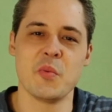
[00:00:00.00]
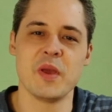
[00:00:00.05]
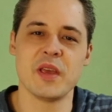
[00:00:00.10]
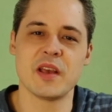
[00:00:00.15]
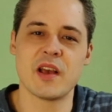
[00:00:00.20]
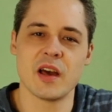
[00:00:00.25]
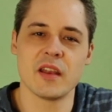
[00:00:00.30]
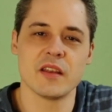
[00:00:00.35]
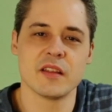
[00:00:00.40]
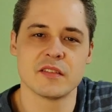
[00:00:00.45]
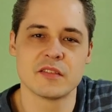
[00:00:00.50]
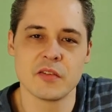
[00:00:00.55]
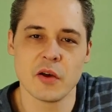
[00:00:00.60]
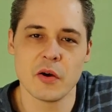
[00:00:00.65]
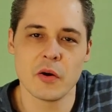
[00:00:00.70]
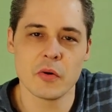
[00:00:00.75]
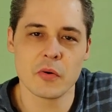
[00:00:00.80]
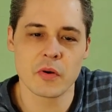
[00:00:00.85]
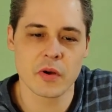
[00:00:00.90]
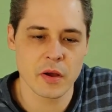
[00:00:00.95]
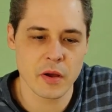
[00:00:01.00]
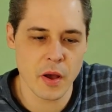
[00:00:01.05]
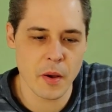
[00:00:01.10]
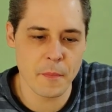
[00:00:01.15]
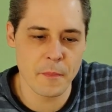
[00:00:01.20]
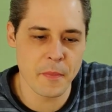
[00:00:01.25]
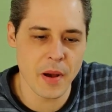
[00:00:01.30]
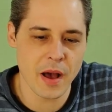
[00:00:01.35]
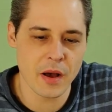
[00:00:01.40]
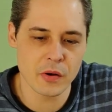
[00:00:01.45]
we gonna talk
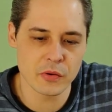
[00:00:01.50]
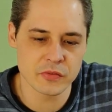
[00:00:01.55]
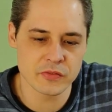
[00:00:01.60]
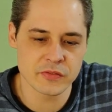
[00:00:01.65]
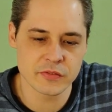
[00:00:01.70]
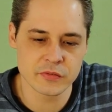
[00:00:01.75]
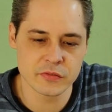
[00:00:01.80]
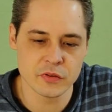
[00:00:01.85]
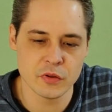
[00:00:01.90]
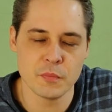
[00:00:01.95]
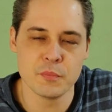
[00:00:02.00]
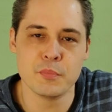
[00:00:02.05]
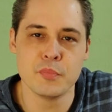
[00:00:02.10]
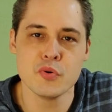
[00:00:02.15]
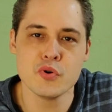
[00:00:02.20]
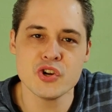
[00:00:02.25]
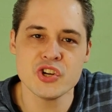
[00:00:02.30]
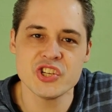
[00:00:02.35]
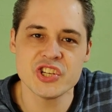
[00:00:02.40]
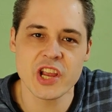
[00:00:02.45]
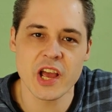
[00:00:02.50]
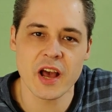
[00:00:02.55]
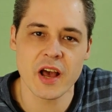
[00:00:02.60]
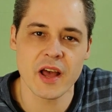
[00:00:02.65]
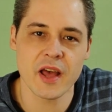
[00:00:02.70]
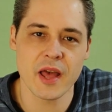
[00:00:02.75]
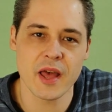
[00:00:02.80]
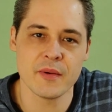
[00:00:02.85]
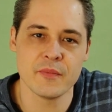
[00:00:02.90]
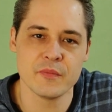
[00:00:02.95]
about the
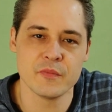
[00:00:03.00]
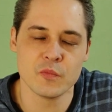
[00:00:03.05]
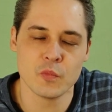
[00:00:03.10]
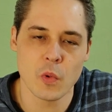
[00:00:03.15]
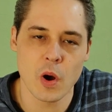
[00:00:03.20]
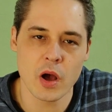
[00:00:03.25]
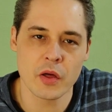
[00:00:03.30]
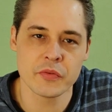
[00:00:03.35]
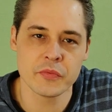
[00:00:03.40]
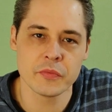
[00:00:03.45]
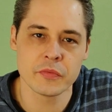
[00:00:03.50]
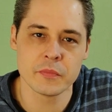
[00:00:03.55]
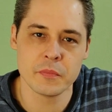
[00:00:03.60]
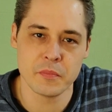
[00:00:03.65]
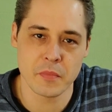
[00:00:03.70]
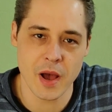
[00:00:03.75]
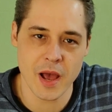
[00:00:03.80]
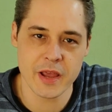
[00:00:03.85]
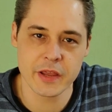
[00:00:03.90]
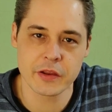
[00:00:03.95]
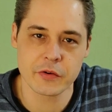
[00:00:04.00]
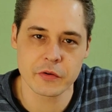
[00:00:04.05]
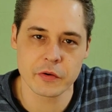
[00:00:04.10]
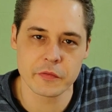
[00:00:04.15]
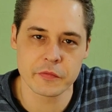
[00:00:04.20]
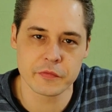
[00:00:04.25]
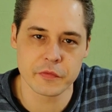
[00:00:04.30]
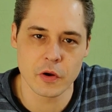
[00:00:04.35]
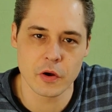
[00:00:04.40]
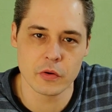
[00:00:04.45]
Boya M1
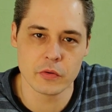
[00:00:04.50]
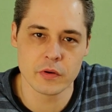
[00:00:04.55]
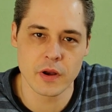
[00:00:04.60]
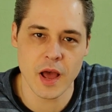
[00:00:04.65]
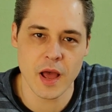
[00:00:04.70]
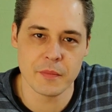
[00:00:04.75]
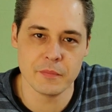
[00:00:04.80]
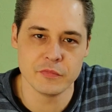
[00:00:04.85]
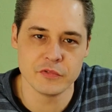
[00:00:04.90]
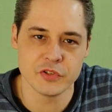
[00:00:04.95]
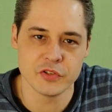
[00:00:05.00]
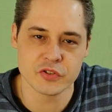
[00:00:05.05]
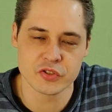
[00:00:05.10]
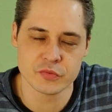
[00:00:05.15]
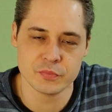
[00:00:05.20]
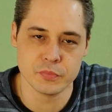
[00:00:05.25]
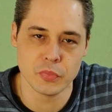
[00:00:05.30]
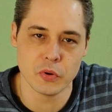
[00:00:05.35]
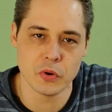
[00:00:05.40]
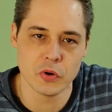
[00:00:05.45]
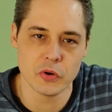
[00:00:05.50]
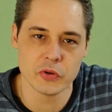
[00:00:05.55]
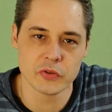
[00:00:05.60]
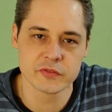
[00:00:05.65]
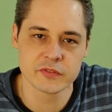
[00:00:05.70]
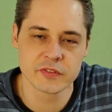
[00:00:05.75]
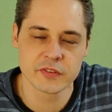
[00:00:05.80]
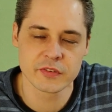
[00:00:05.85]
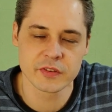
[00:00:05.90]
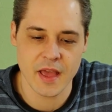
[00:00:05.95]
microphone I just
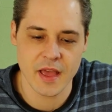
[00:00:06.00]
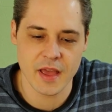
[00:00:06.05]
bought,